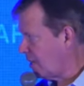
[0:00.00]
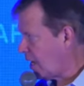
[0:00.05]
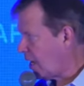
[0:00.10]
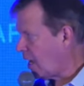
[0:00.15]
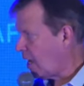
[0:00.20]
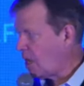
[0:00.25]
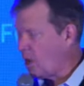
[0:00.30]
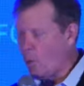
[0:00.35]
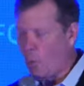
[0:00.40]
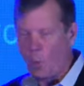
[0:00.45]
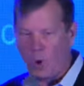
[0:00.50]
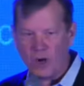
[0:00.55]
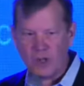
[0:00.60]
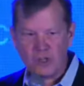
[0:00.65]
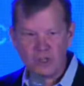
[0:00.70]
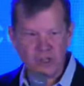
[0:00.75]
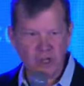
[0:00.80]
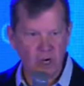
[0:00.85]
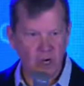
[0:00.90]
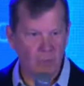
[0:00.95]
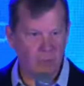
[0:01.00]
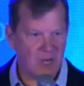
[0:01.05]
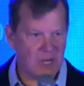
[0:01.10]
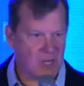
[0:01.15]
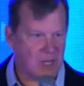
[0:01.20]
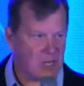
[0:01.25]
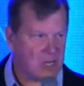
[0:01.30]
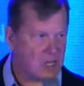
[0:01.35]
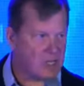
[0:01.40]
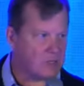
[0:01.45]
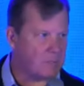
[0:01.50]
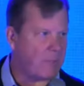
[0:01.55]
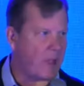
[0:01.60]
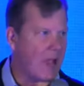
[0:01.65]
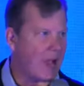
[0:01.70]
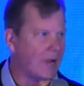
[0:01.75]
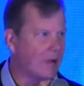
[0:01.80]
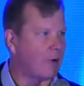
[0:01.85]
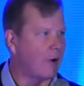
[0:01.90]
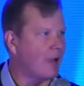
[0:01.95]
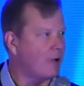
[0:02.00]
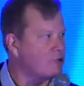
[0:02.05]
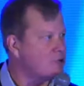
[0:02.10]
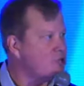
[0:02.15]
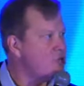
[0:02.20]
Uh, what is Chairman Yee's background?